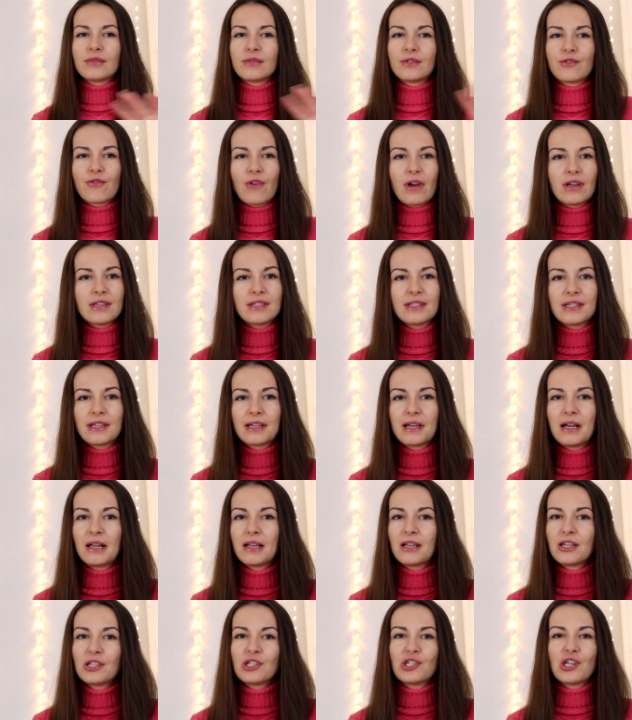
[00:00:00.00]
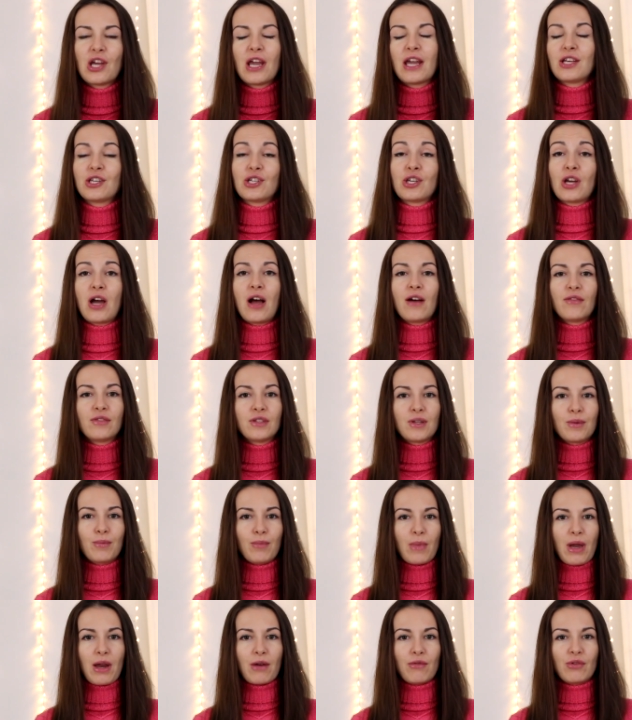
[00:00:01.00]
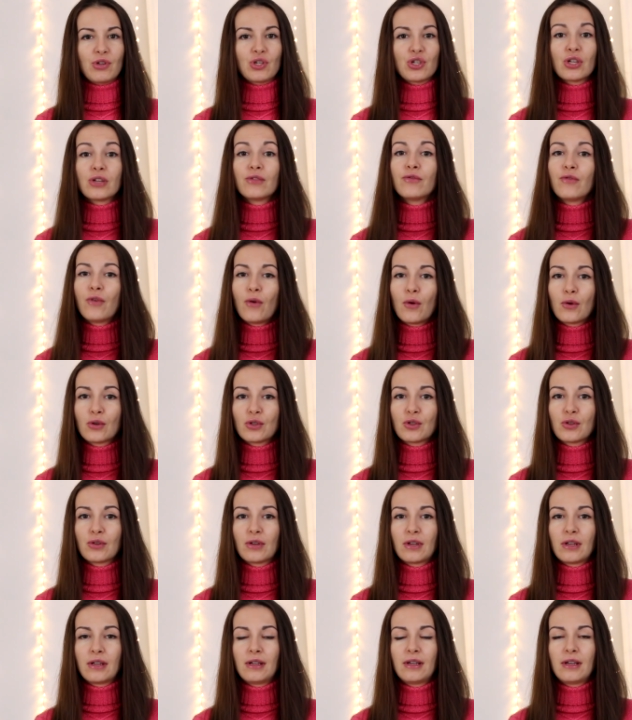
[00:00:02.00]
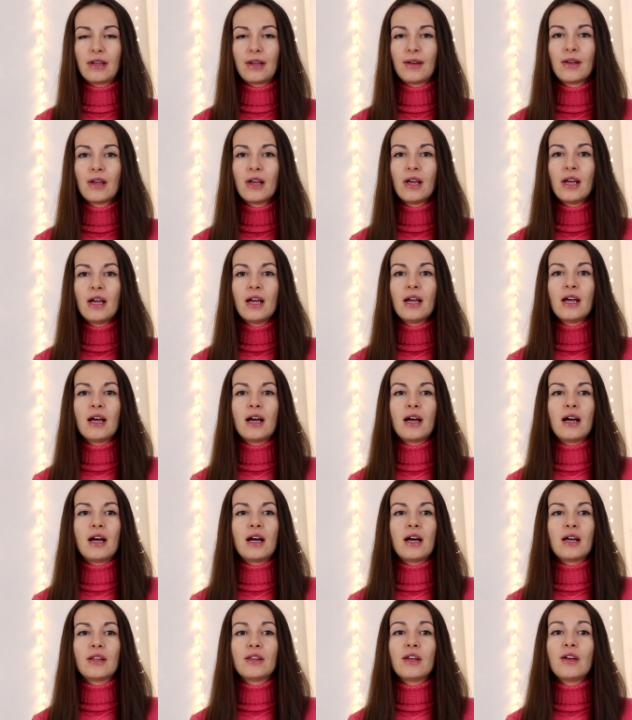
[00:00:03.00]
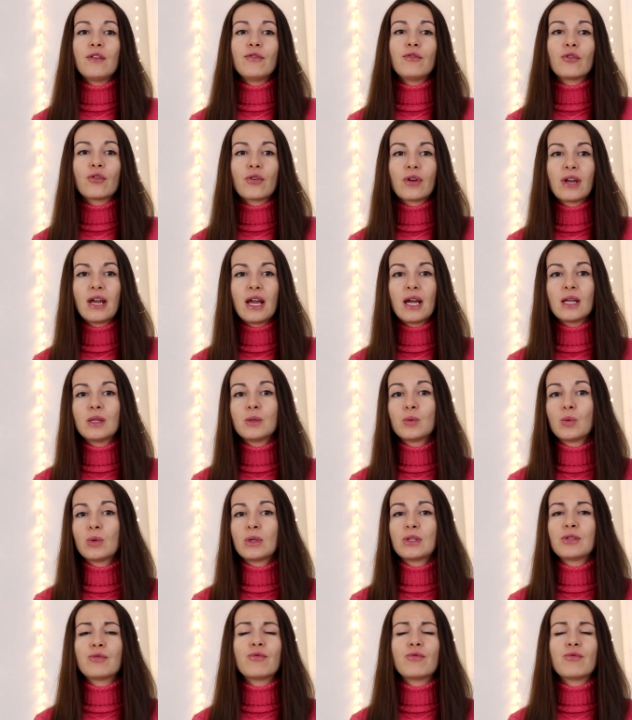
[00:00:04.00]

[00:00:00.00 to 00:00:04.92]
drastically change after marriage, unfortunately. They forget what